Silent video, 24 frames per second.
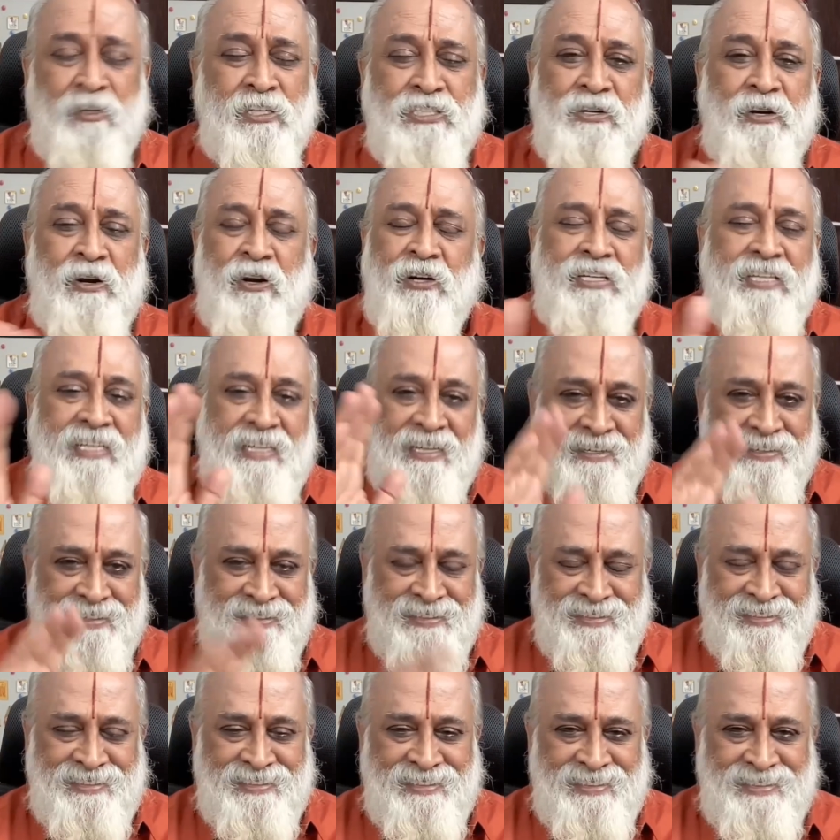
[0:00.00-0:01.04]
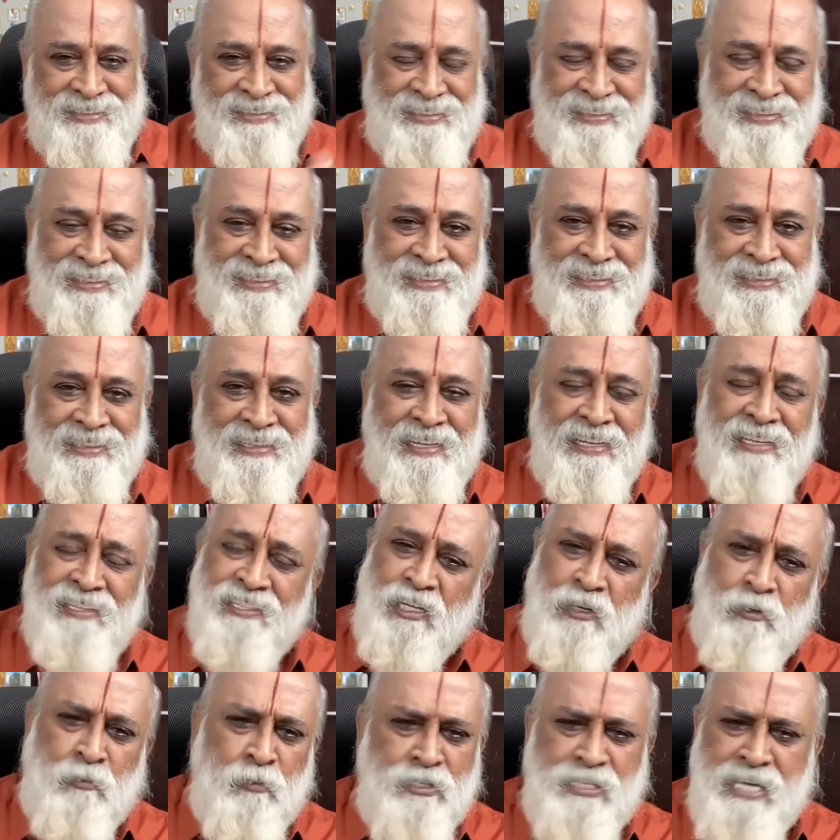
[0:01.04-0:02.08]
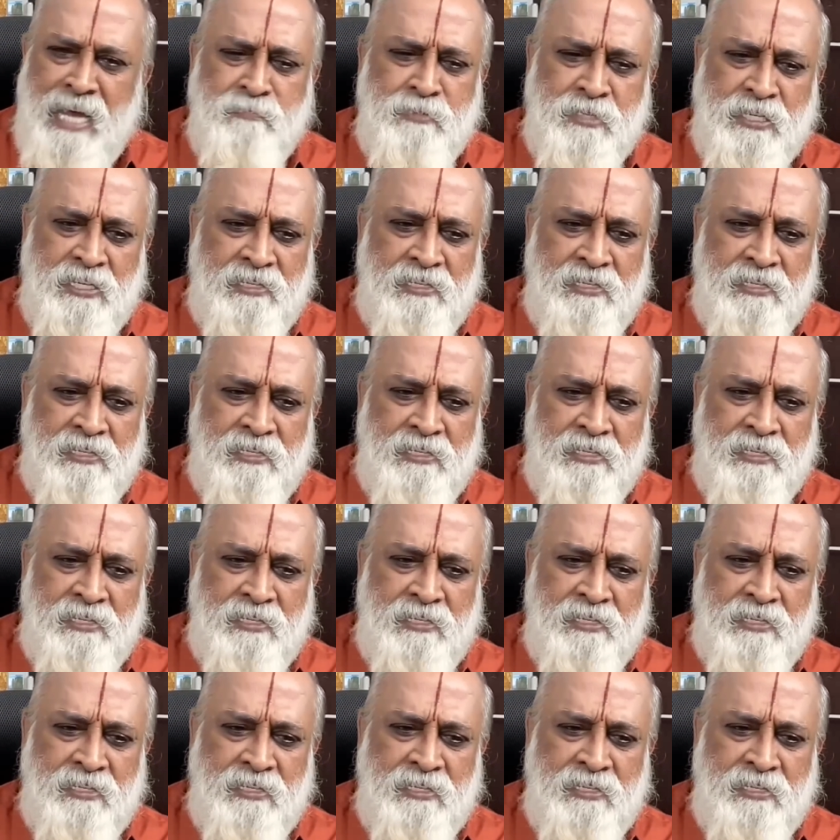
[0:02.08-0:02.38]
was not there. That was